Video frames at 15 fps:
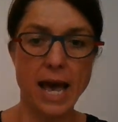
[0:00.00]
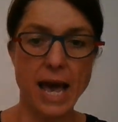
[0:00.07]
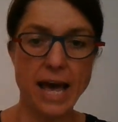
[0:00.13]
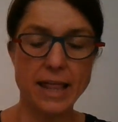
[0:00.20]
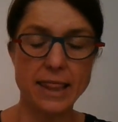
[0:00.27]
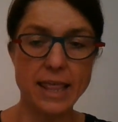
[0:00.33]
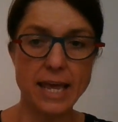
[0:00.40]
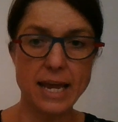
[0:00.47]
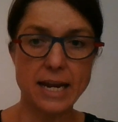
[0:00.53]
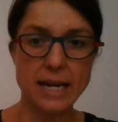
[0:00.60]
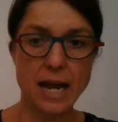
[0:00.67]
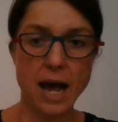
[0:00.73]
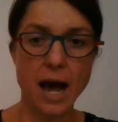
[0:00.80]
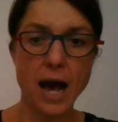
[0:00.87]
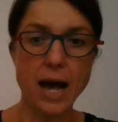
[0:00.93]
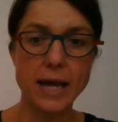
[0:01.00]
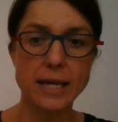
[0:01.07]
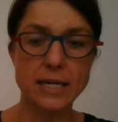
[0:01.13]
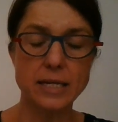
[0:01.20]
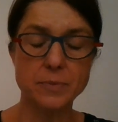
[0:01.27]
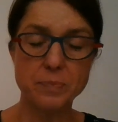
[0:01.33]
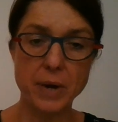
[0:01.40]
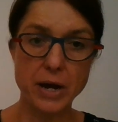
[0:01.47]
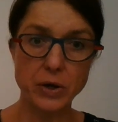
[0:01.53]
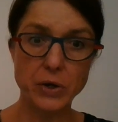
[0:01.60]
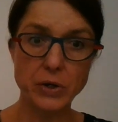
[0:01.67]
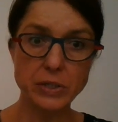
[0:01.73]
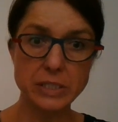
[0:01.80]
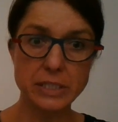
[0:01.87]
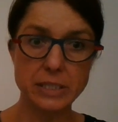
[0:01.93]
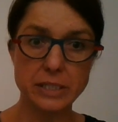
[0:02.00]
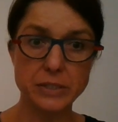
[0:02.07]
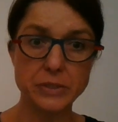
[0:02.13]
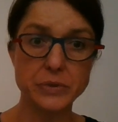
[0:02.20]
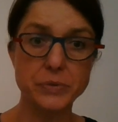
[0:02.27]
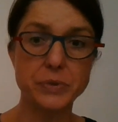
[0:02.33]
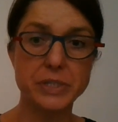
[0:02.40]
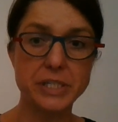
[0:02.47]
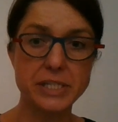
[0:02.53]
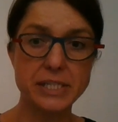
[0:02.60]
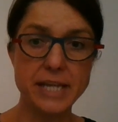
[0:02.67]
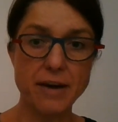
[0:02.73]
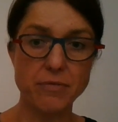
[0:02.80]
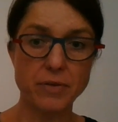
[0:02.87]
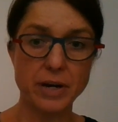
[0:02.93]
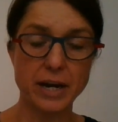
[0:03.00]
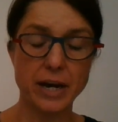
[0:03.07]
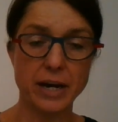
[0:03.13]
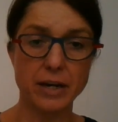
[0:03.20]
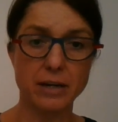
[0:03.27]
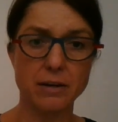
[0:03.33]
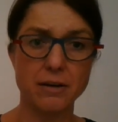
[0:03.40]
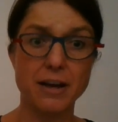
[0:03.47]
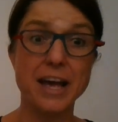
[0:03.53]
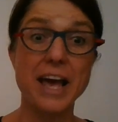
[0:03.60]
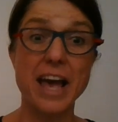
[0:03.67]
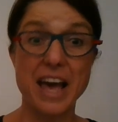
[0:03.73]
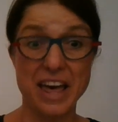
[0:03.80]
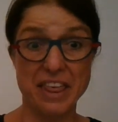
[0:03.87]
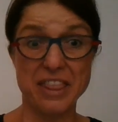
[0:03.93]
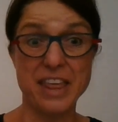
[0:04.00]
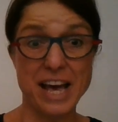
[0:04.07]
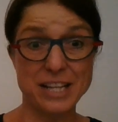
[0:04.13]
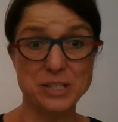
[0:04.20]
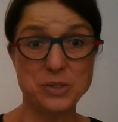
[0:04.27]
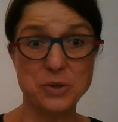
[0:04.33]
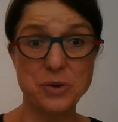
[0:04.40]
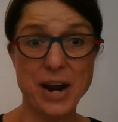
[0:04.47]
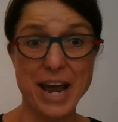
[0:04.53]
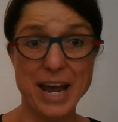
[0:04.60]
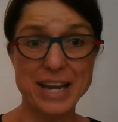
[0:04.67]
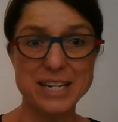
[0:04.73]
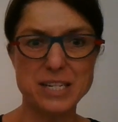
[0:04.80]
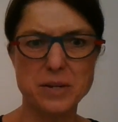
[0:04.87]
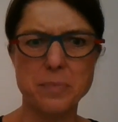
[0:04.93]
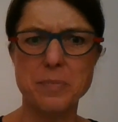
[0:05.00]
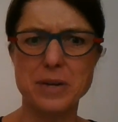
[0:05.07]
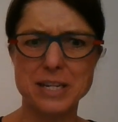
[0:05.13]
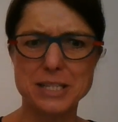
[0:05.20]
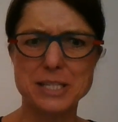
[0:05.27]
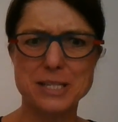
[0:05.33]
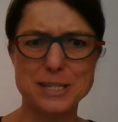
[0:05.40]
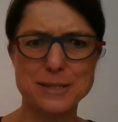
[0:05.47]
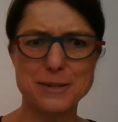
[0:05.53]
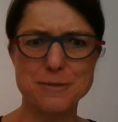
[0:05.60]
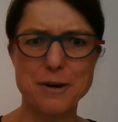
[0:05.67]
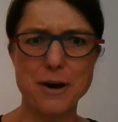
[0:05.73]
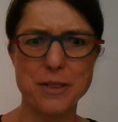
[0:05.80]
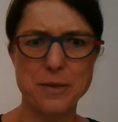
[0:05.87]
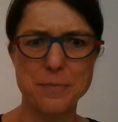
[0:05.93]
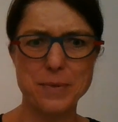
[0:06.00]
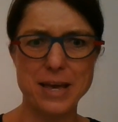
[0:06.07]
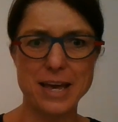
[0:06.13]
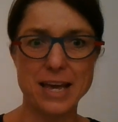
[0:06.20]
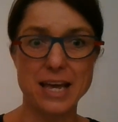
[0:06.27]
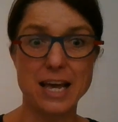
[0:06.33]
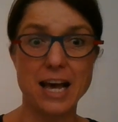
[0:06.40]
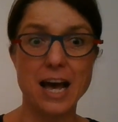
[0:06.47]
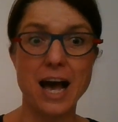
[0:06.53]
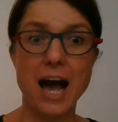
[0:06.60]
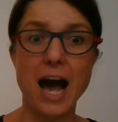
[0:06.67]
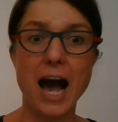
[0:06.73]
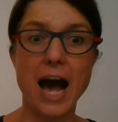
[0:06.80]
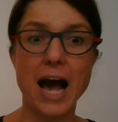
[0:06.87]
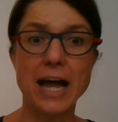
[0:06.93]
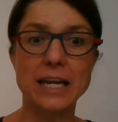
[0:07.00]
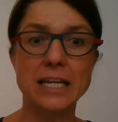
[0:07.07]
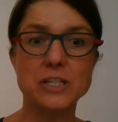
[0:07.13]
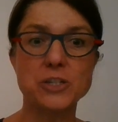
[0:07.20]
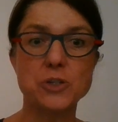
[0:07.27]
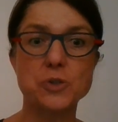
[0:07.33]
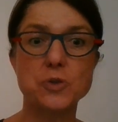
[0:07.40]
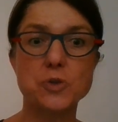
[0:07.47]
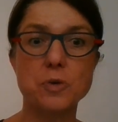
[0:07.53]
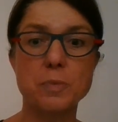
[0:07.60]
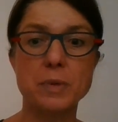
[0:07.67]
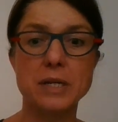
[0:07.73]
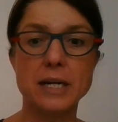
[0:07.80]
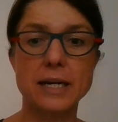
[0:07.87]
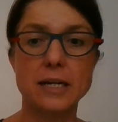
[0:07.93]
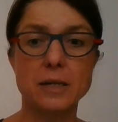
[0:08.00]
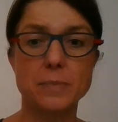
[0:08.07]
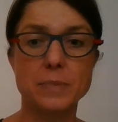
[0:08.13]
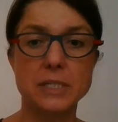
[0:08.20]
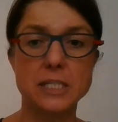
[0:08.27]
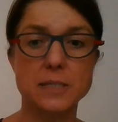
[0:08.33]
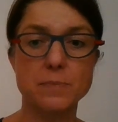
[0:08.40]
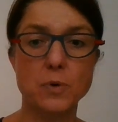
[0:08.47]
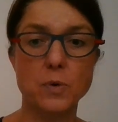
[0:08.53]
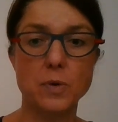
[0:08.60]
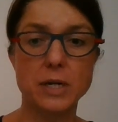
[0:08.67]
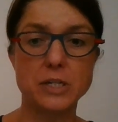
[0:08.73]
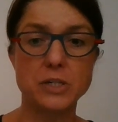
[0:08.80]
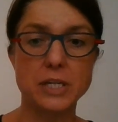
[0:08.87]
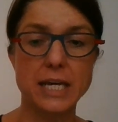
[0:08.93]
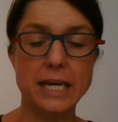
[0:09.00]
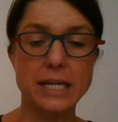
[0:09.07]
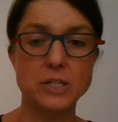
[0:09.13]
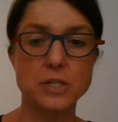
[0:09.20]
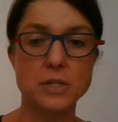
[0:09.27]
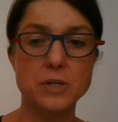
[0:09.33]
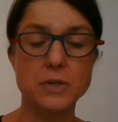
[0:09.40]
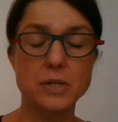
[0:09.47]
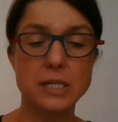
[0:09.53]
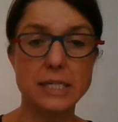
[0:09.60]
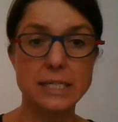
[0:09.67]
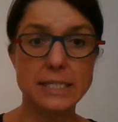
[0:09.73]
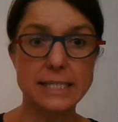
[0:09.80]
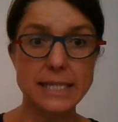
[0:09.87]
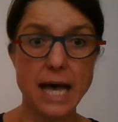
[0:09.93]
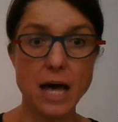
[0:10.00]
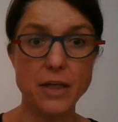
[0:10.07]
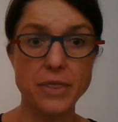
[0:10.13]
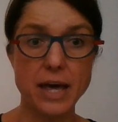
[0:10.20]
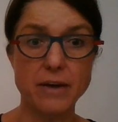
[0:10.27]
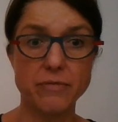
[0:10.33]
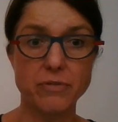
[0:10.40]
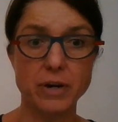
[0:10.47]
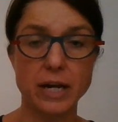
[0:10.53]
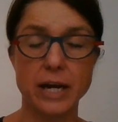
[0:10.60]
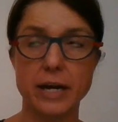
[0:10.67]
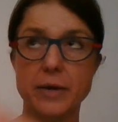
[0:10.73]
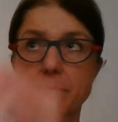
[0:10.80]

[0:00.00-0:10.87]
and then I get my continent, which is Africa. That's great, but it's still rather big. I need to zoom in a little bit smaller to get to South Africa.